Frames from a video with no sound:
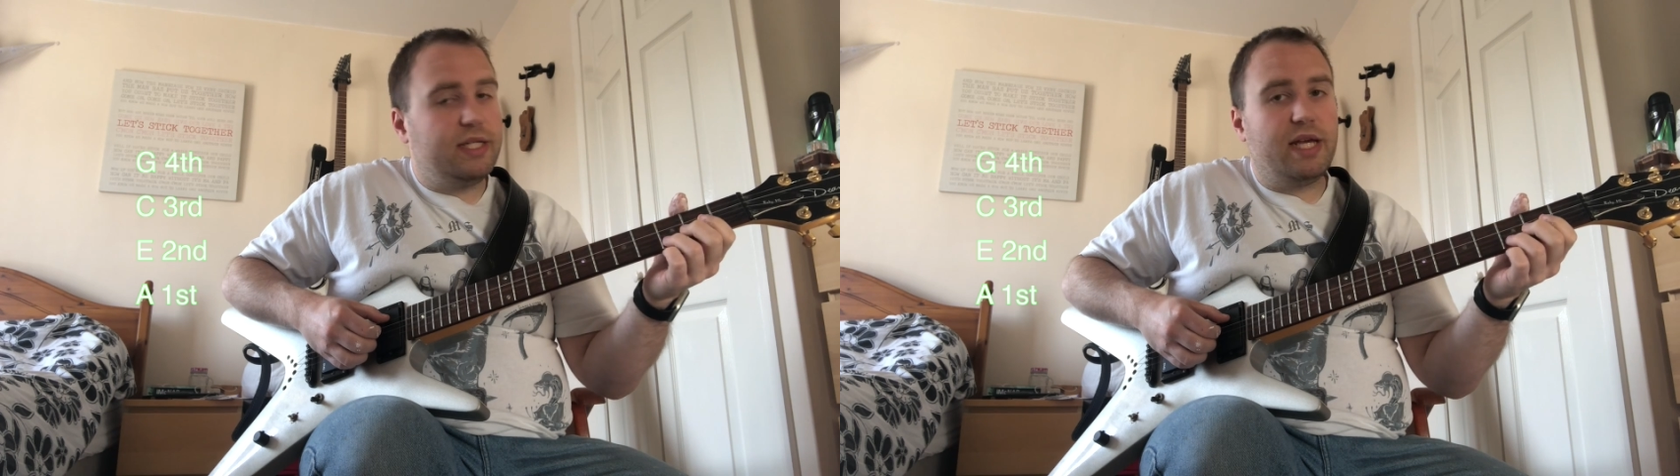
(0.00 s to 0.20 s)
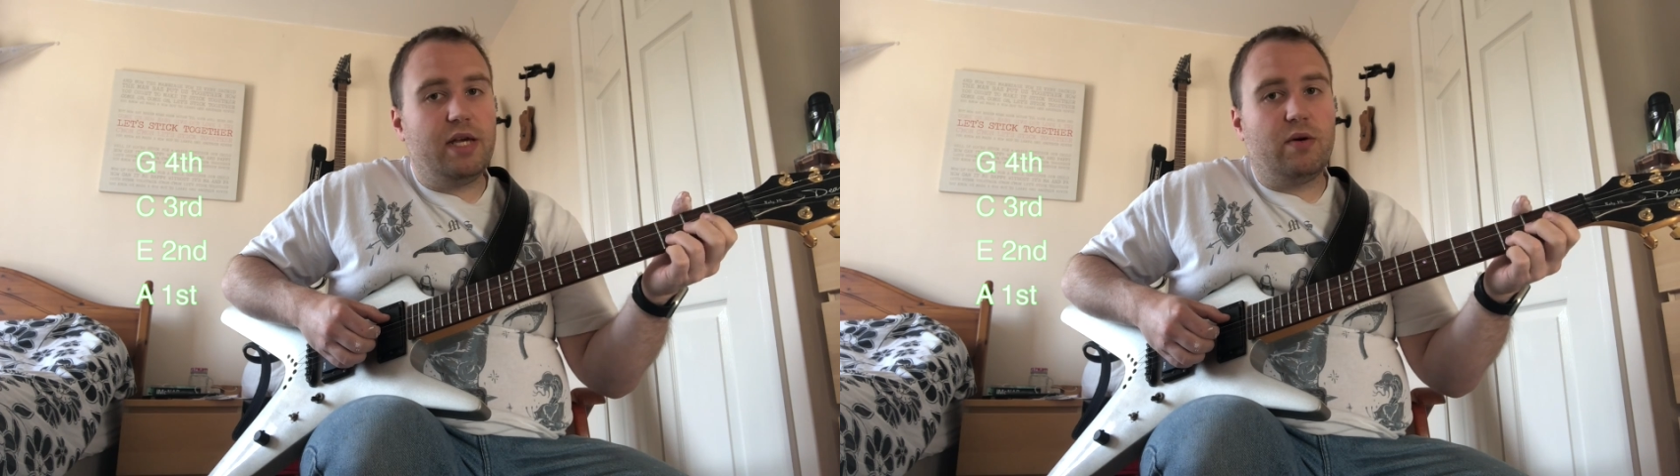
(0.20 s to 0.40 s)

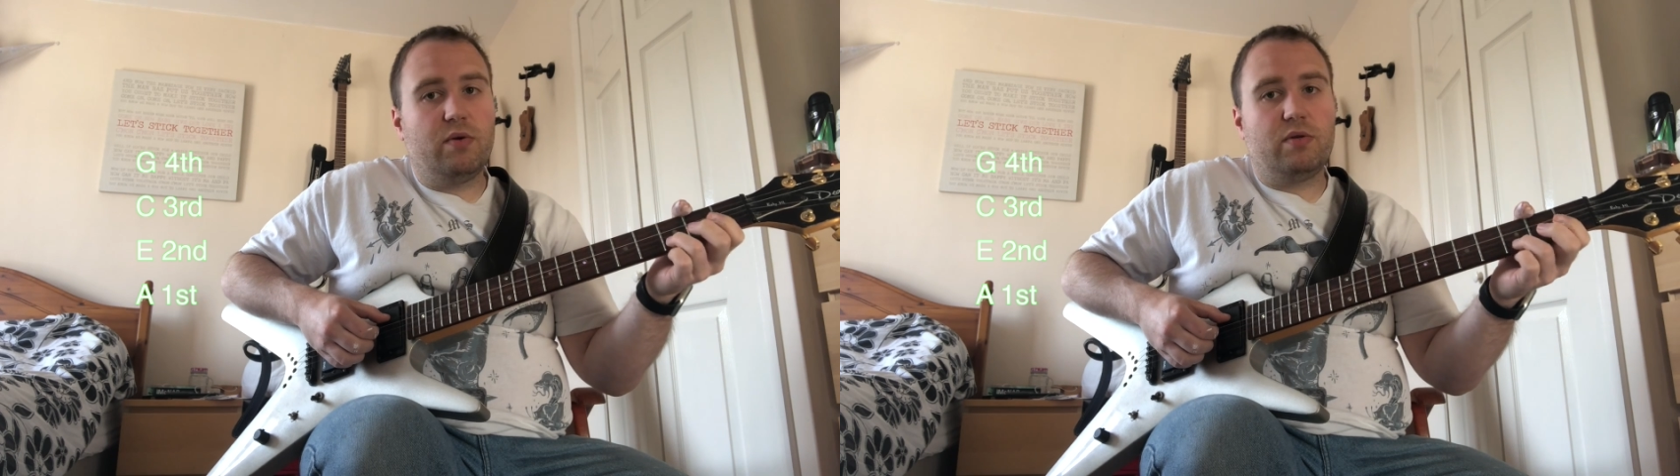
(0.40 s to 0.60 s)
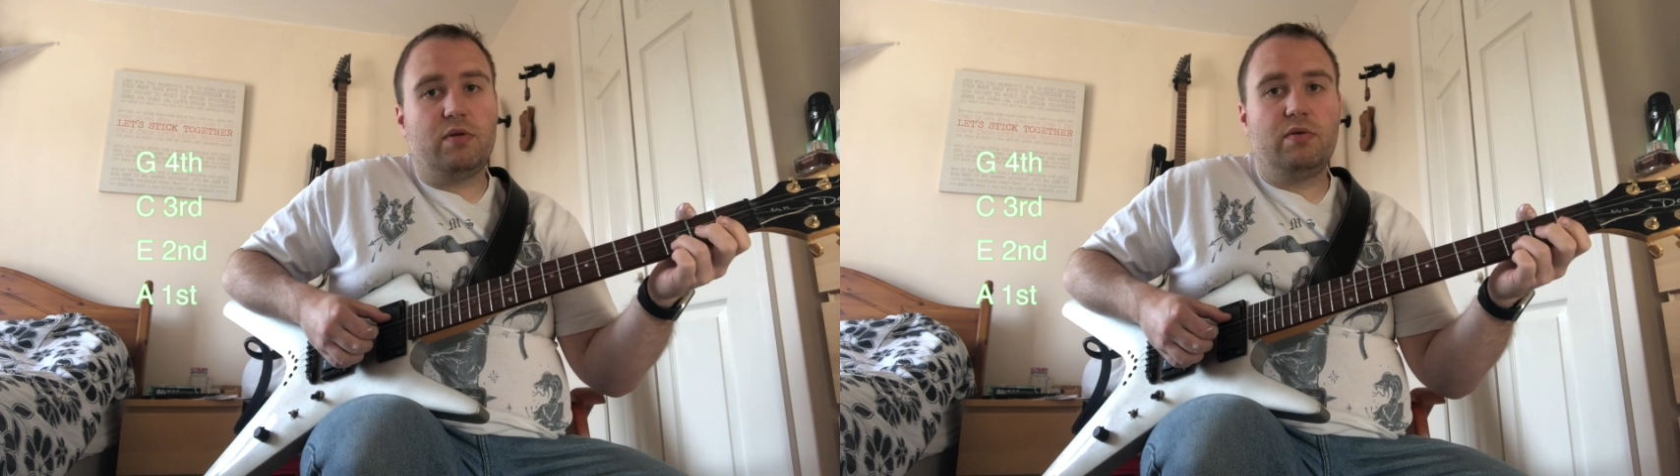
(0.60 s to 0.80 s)
C
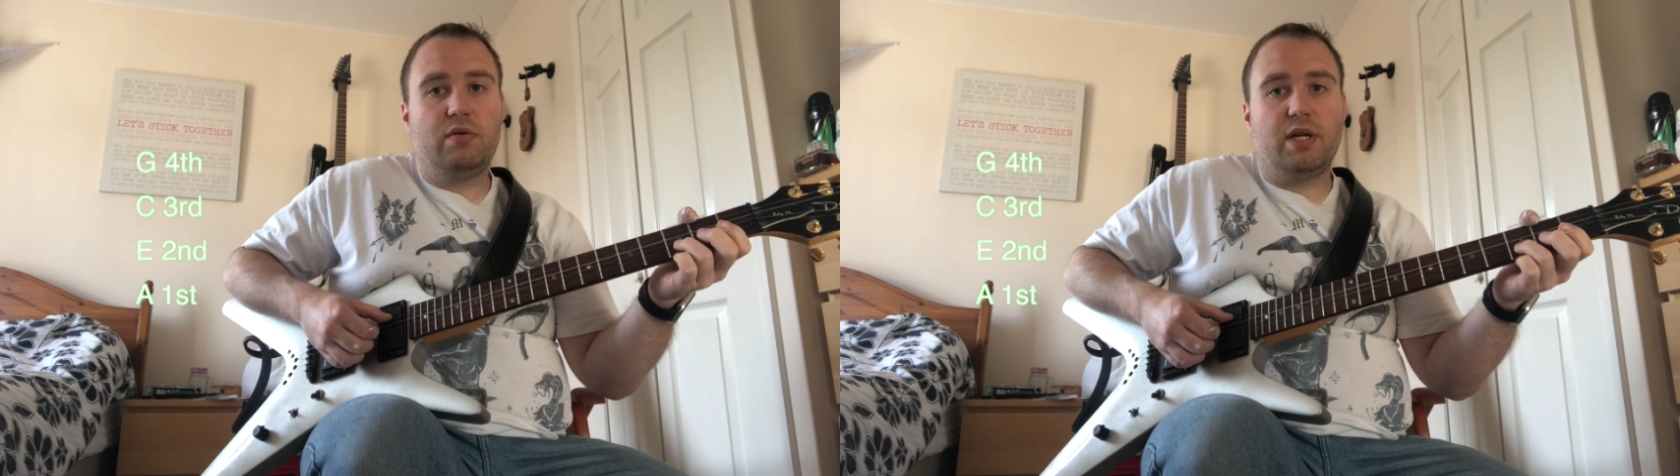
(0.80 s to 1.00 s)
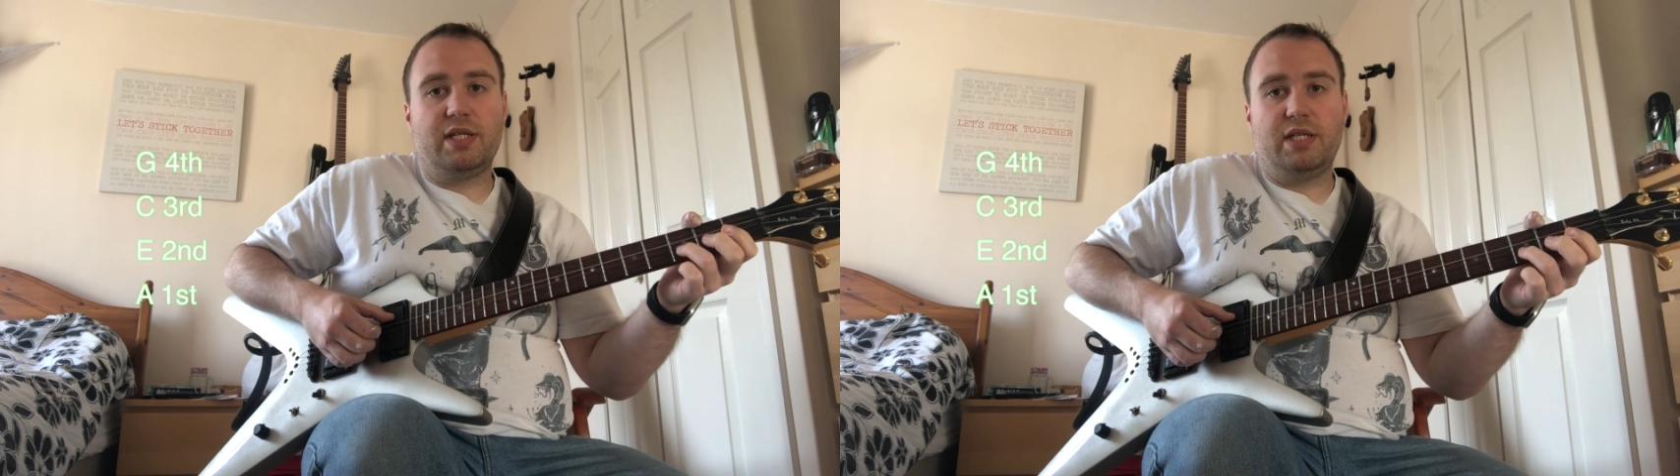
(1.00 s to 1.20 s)
chord,
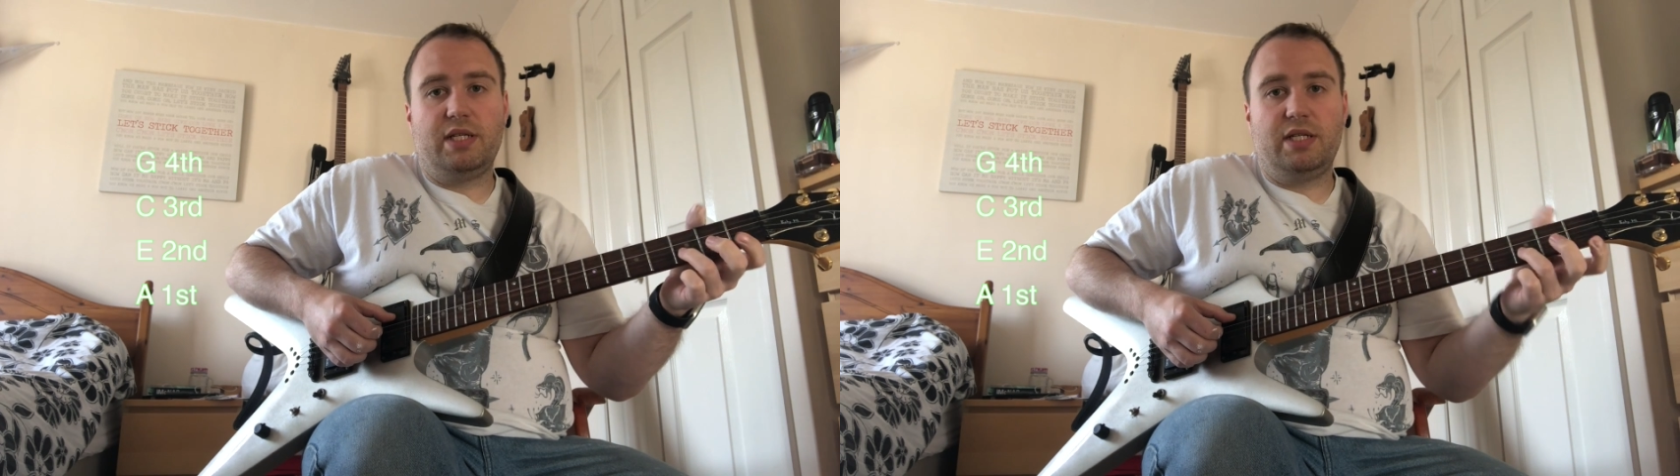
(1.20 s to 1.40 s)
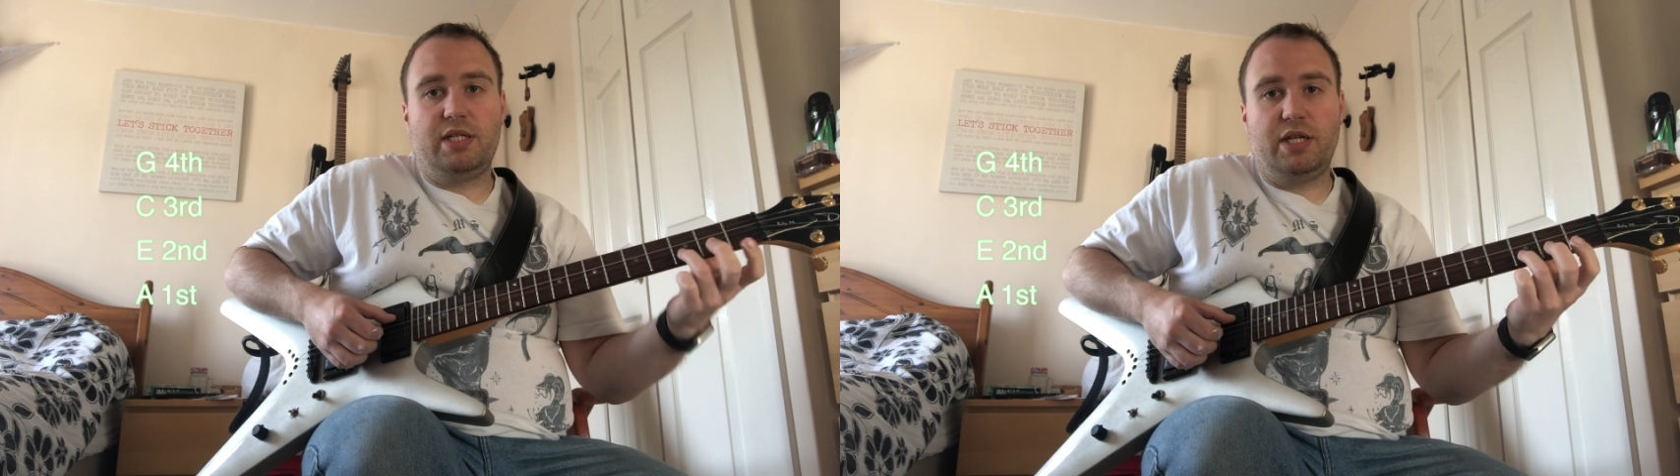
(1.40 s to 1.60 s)
as this
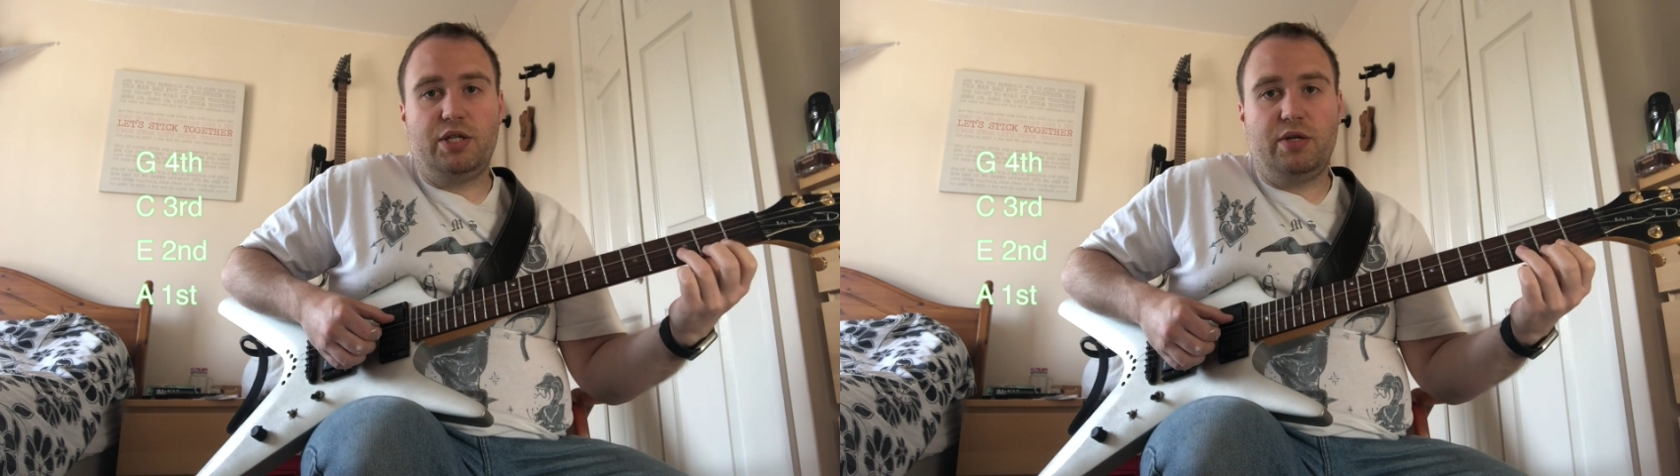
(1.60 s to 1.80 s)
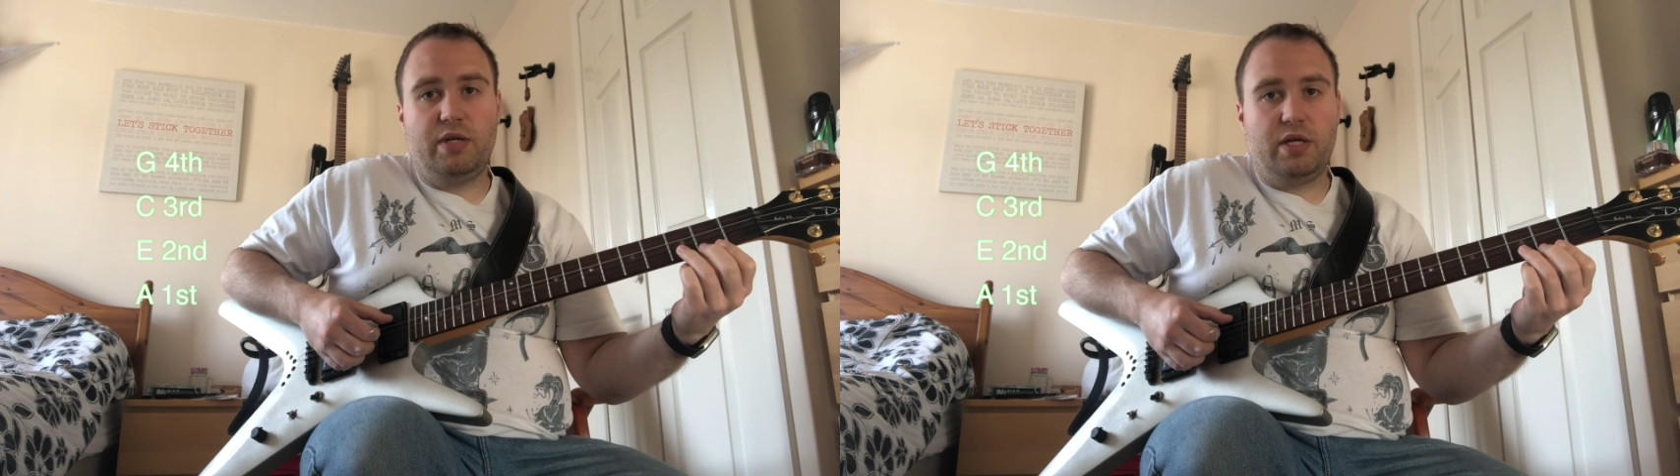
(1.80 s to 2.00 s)
is C
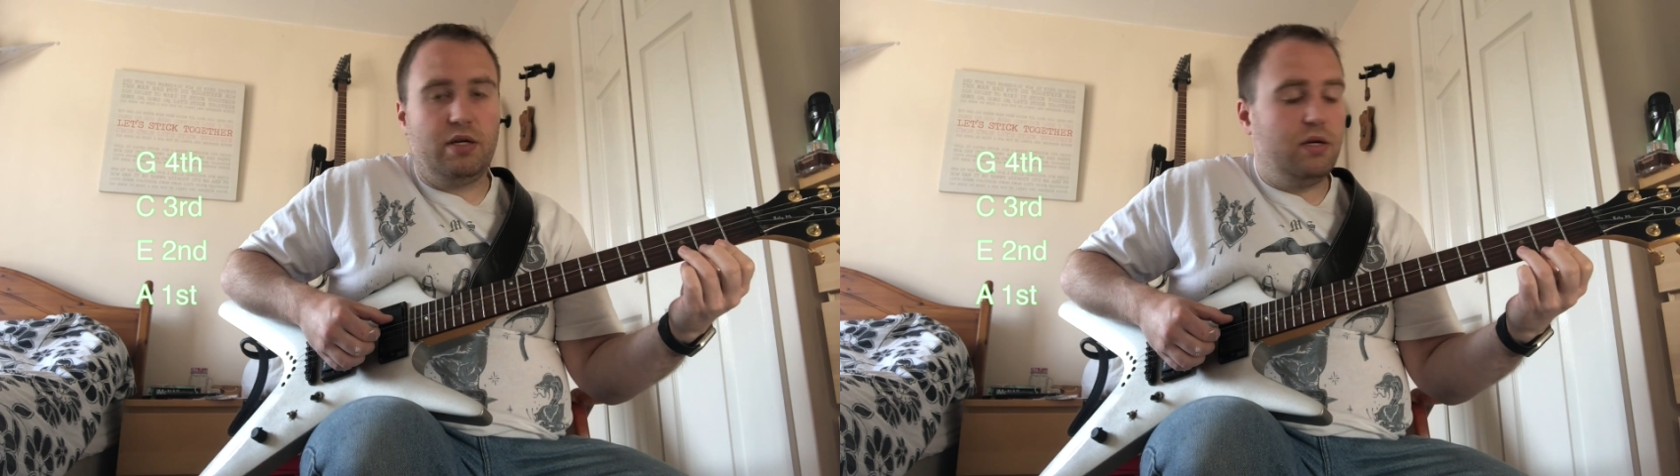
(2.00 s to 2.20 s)
tuning.